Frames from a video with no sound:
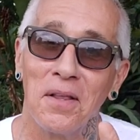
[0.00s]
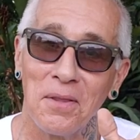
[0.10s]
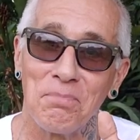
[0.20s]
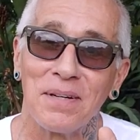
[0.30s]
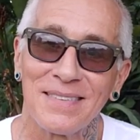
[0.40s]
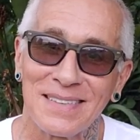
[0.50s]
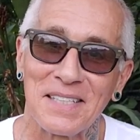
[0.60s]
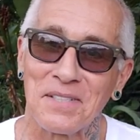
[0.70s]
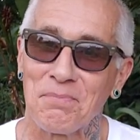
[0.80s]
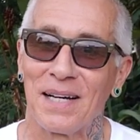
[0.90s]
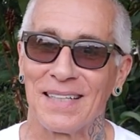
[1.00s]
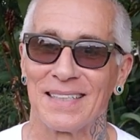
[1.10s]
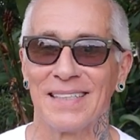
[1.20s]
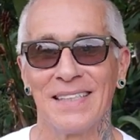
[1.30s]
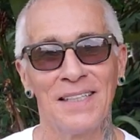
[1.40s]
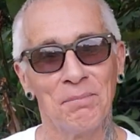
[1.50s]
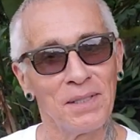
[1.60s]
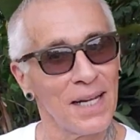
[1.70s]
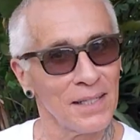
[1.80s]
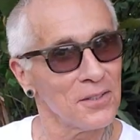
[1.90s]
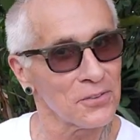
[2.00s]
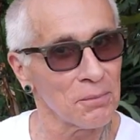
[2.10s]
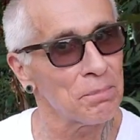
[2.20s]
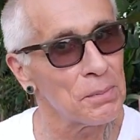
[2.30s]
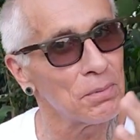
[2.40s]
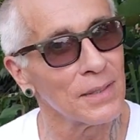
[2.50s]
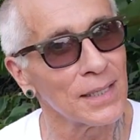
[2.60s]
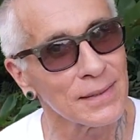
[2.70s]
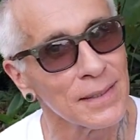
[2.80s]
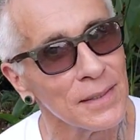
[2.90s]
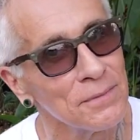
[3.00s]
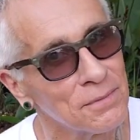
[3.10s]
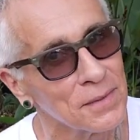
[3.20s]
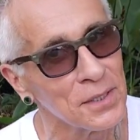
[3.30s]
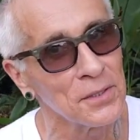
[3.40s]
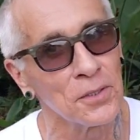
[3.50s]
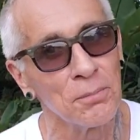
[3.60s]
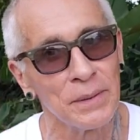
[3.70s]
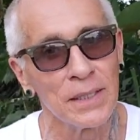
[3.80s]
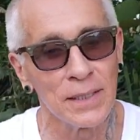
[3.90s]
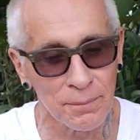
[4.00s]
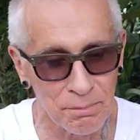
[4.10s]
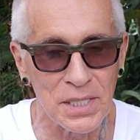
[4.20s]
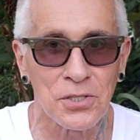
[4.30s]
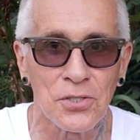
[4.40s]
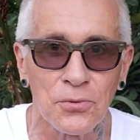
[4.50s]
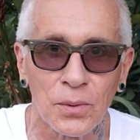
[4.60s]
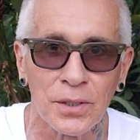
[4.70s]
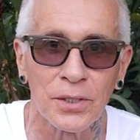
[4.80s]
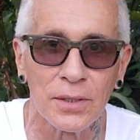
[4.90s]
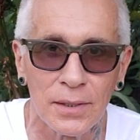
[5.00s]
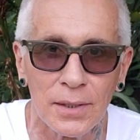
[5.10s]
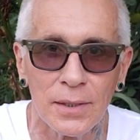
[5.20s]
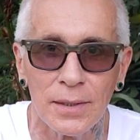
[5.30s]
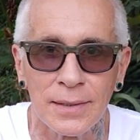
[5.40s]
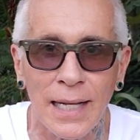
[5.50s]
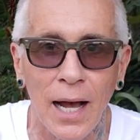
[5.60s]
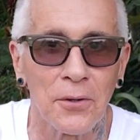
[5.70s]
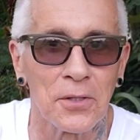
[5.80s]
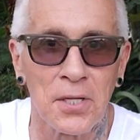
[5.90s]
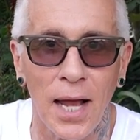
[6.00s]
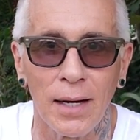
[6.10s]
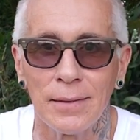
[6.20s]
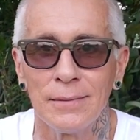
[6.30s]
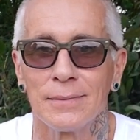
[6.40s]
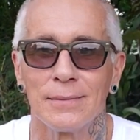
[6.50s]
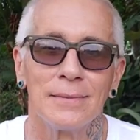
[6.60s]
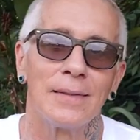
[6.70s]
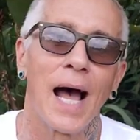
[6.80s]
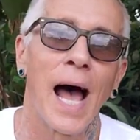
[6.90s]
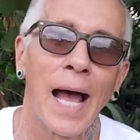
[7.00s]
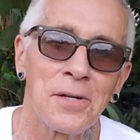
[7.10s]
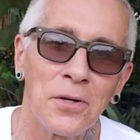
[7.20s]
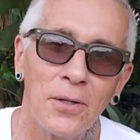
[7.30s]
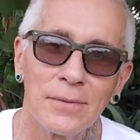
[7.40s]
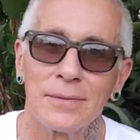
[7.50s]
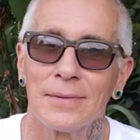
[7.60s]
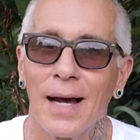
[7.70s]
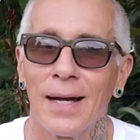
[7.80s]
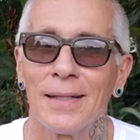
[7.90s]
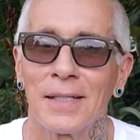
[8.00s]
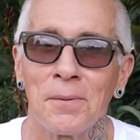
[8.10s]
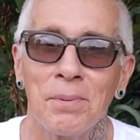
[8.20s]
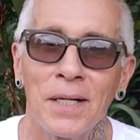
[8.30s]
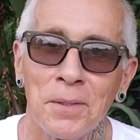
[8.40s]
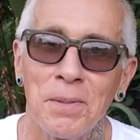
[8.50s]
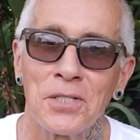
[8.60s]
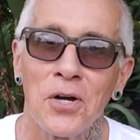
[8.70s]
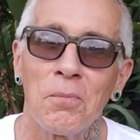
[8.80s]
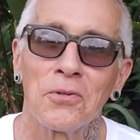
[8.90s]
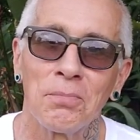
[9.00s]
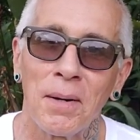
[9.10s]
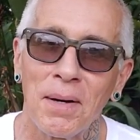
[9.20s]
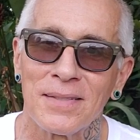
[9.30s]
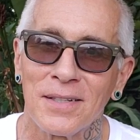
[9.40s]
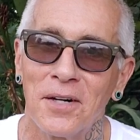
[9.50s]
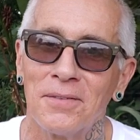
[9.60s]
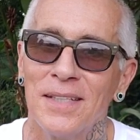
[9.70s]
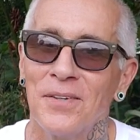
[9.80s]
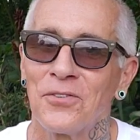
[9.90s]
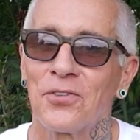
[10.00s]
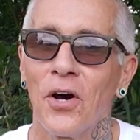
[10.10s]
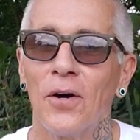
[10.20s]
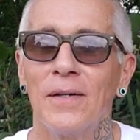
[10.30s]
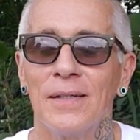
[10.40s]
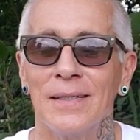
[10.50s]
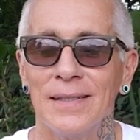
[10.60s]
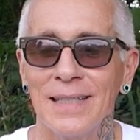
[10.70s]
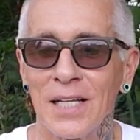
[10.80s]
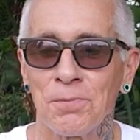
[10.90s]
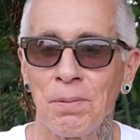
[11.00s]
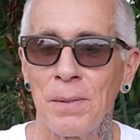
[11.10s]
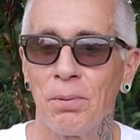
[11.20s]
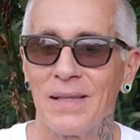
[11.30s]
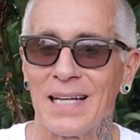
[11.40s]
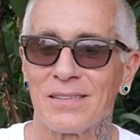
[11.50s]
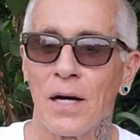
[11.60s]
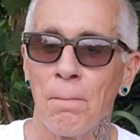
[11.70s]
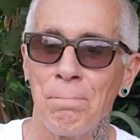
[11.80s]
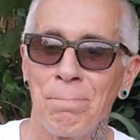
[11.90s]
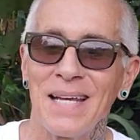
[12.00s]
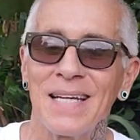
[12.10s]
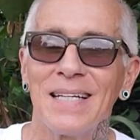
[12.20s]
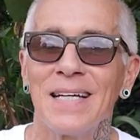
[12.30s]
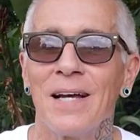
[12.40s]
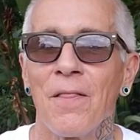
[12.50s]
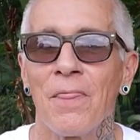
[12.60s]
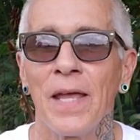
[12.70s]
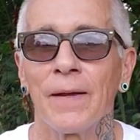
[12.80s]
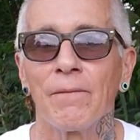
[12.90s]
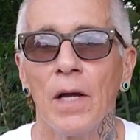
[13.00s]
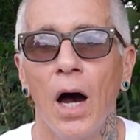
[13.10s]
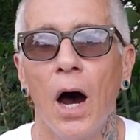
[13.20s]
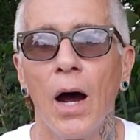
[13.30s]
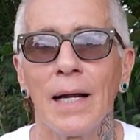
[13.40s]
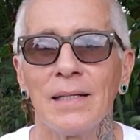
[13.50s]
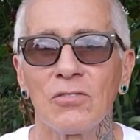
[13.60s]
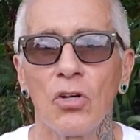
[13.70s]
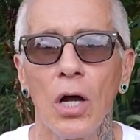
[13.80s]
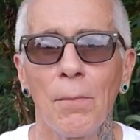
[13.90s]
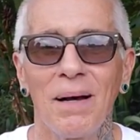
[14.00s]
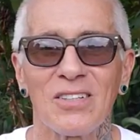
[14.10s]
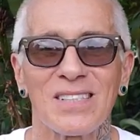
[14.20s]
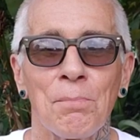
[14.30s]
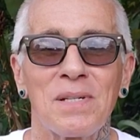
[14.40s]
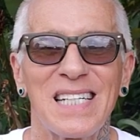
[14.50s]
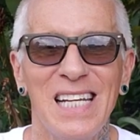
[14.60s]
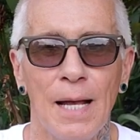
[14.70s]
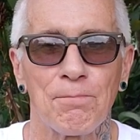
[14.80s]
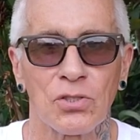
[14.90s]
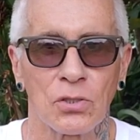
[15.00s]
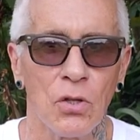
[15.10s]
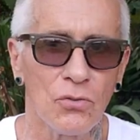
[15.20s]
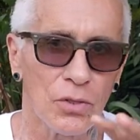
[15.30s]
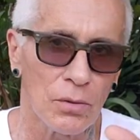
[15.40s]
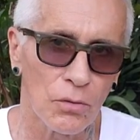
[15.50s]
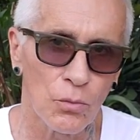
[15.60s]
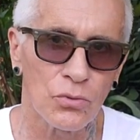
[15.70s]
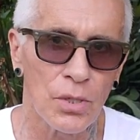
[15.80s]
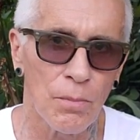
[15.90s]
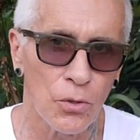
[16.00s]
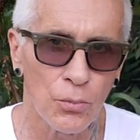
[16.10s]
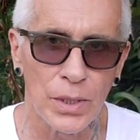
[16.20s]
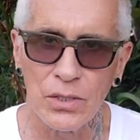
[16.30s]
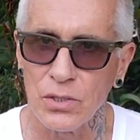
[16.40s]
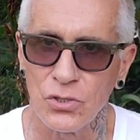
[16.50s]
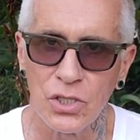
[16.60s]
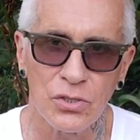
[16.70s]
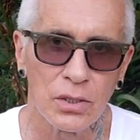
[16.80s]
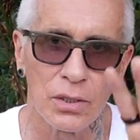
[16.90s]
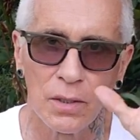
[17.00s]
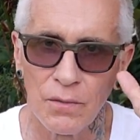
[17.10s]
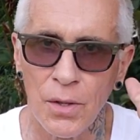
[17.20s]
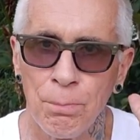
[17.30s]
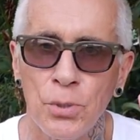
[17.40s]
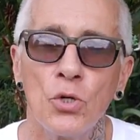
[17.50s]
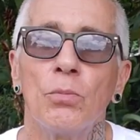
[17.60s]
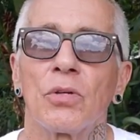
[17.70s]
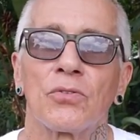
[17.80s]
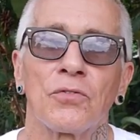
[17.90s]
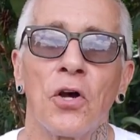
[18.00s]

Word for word: one of the best things about it. But I know some people like to have, you know, be on beaches where you're towel to towel. I don't. I like to be on the beach almost by myself. So less people, that's a big thing. All right, let's talk about some tips. Those are the, some of the reasons, just the, the beautiness of